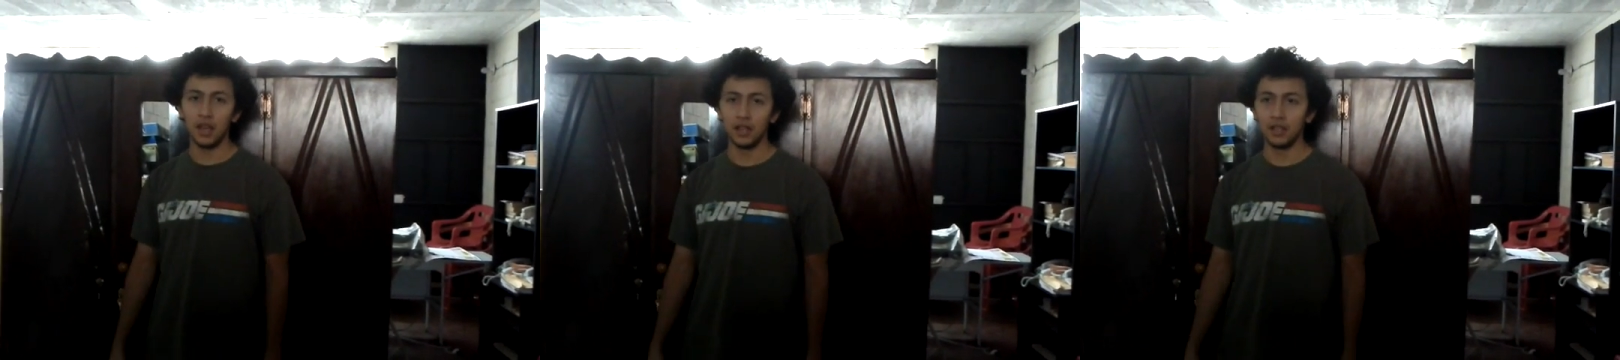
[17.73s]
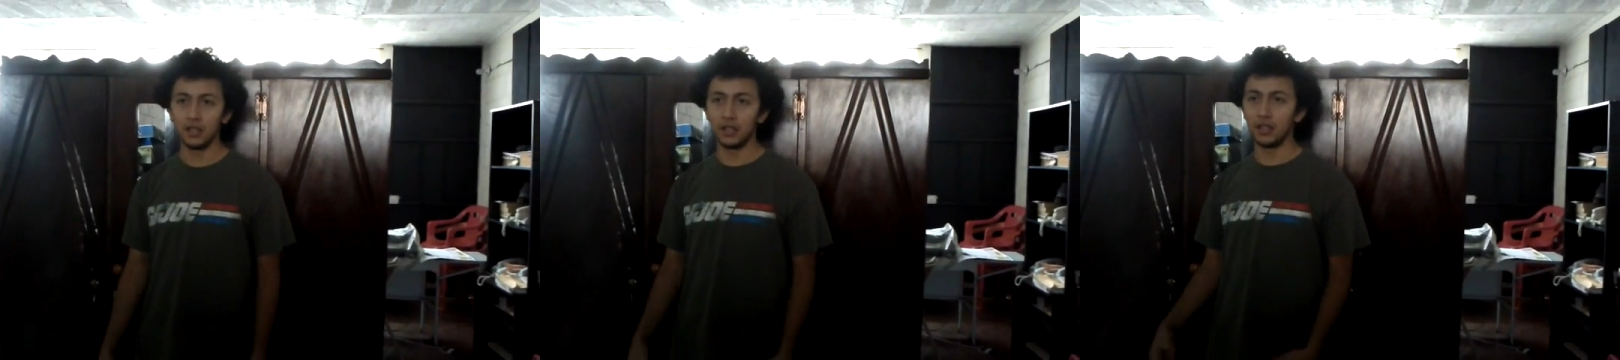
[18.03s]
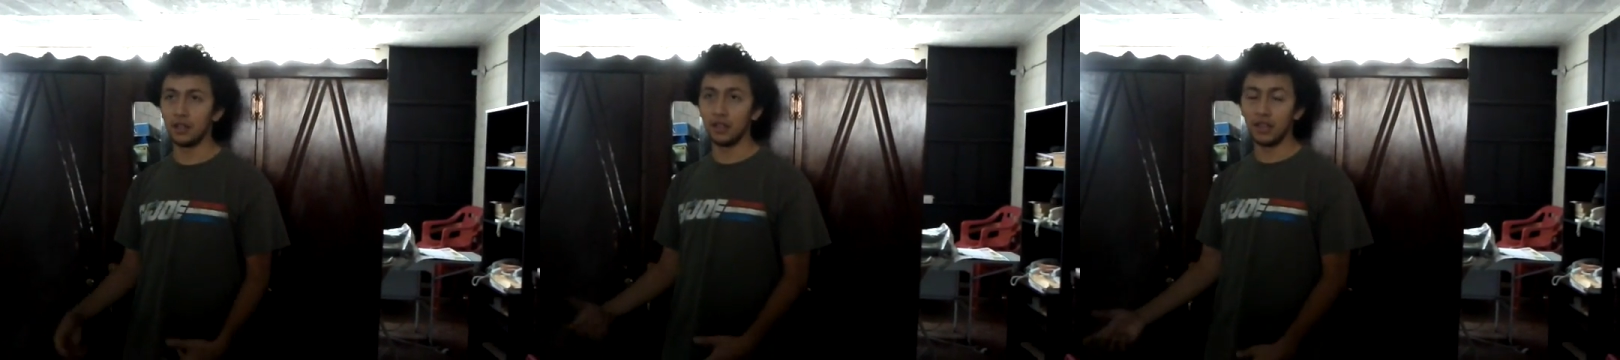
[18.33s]

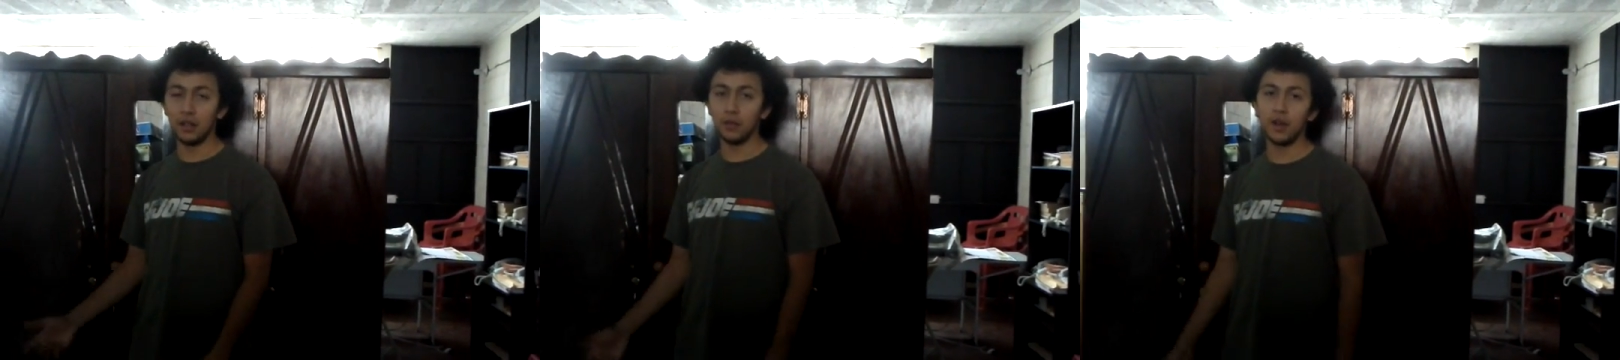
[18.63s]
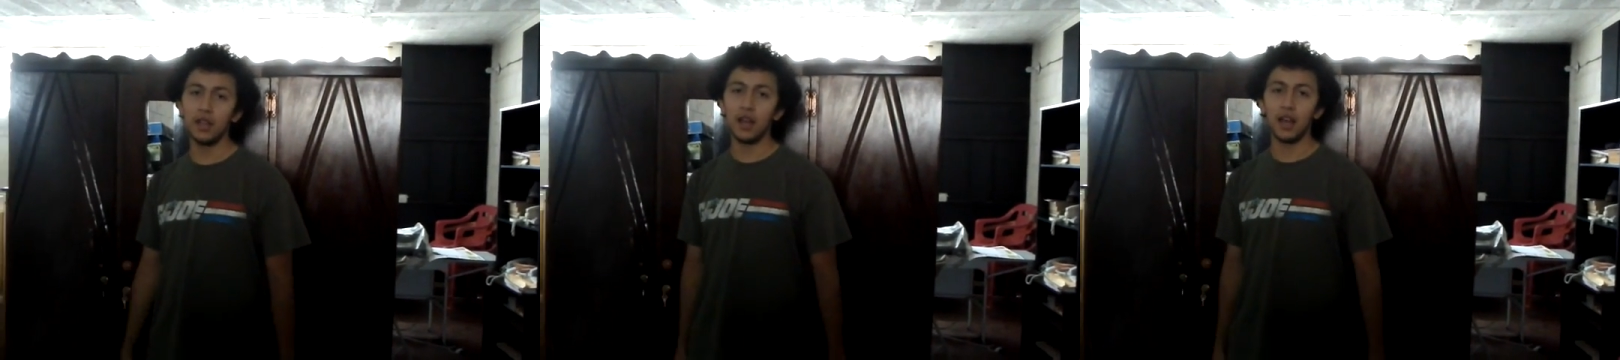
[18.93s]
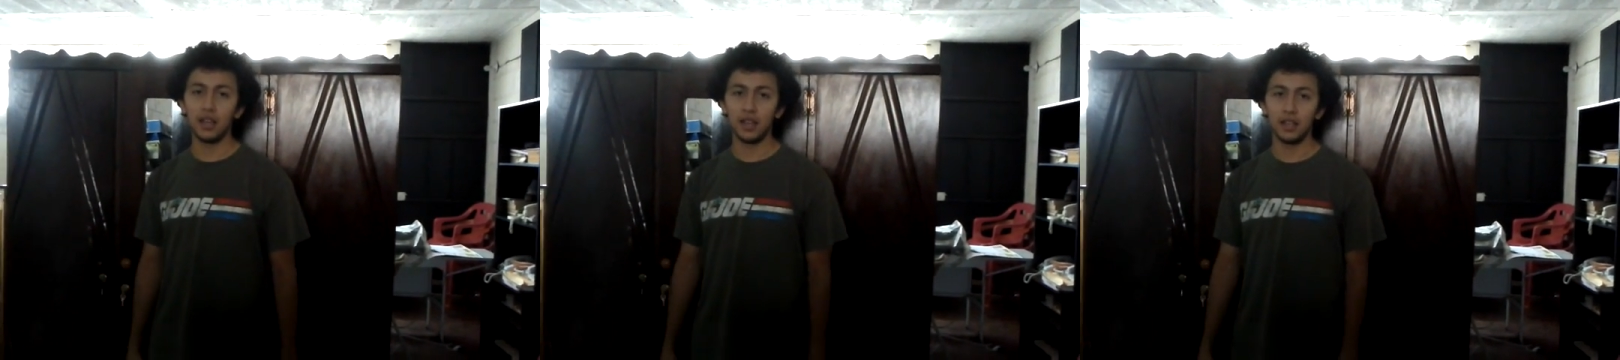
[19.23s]
and that
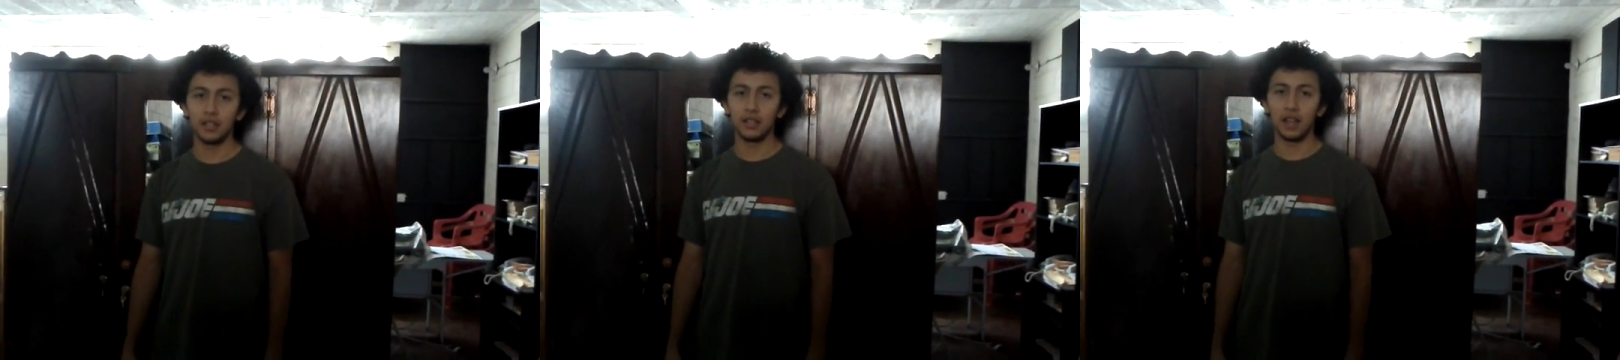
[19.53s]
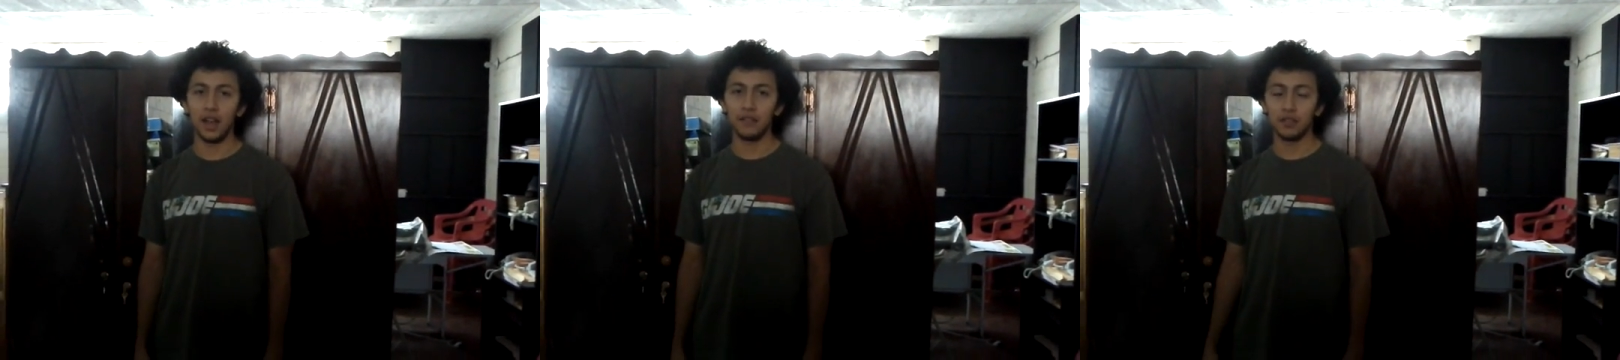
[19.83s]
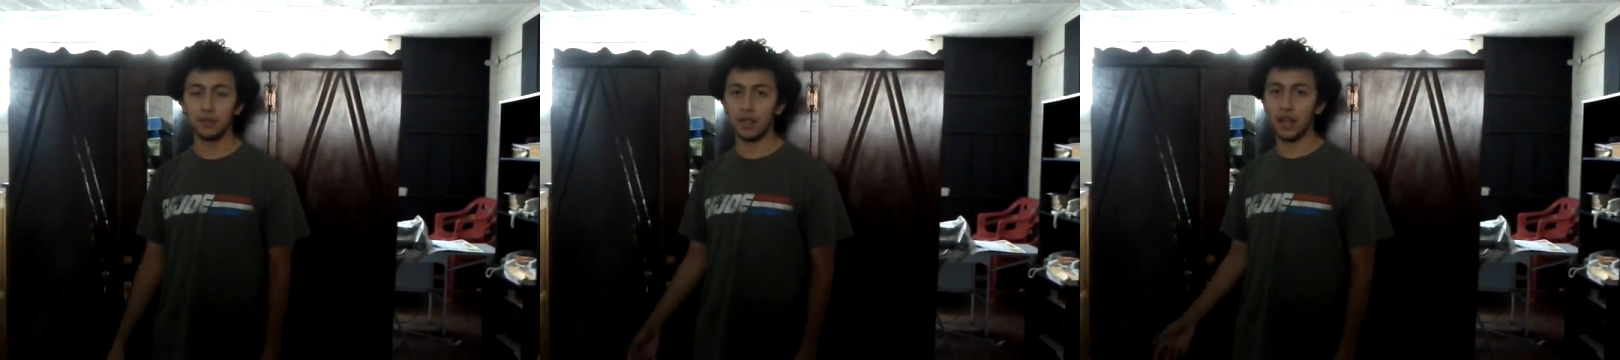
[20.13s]
way I can
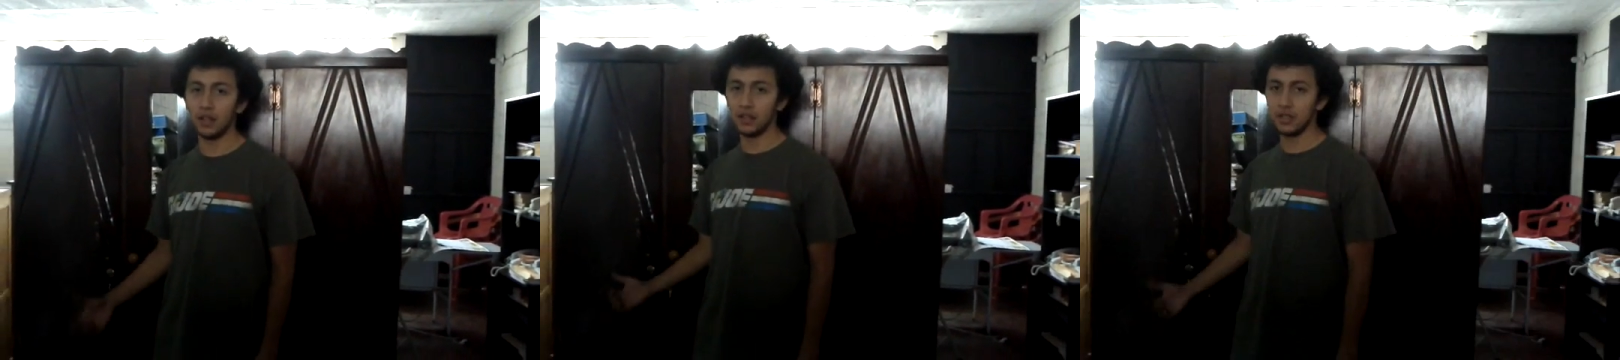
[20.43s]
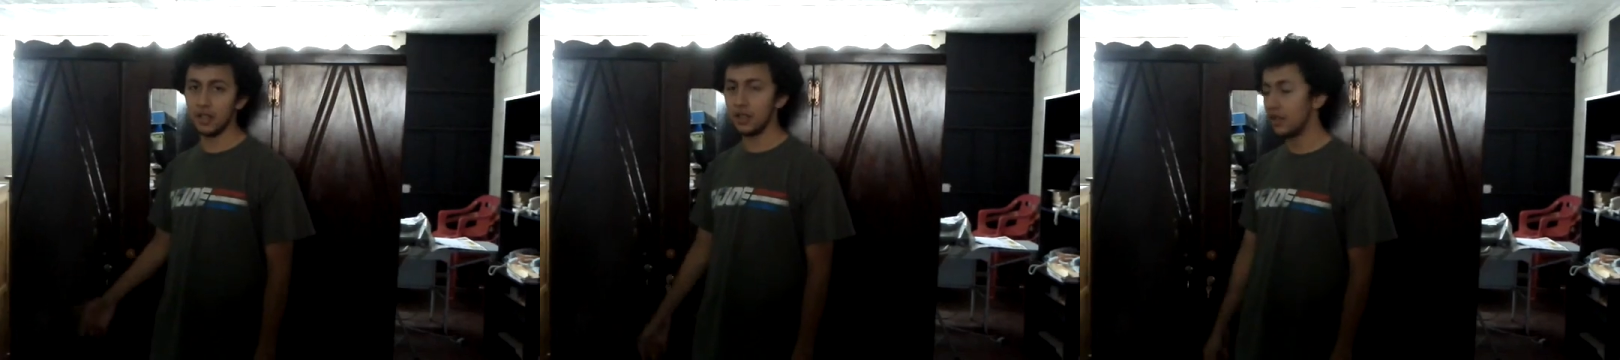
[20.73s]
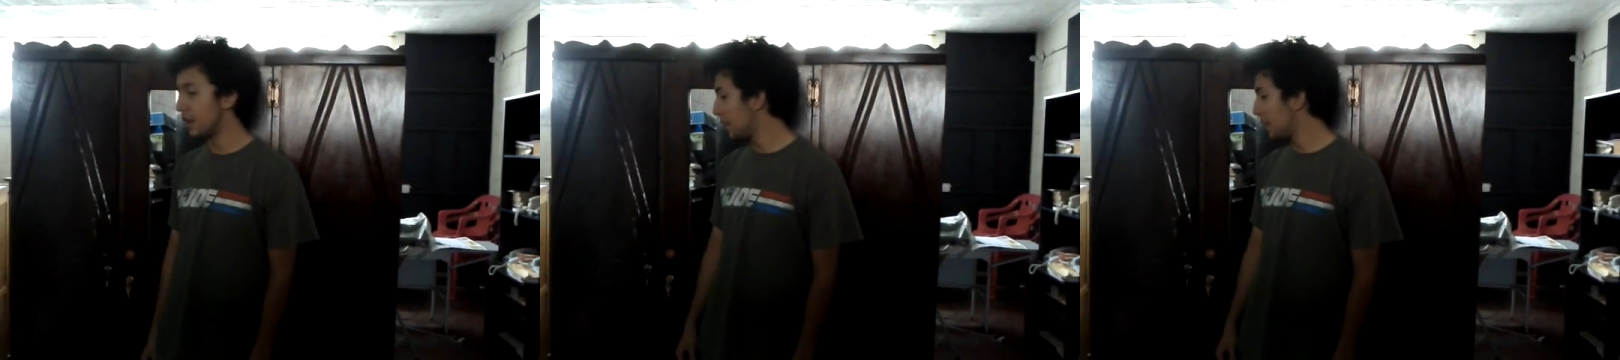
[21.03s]
have some light inside.